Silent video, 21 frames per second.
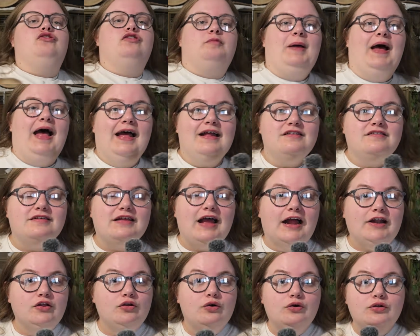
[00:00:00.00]
are just pets
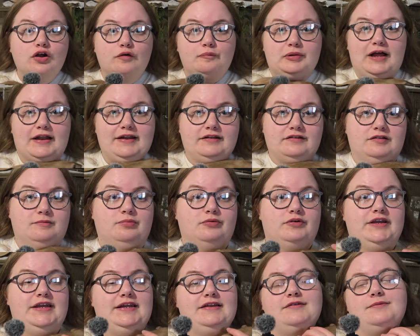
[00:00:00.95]
and you're not planning to
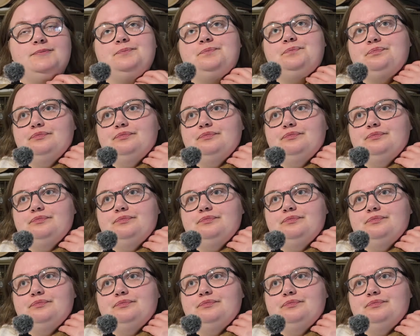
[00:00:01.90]
breed,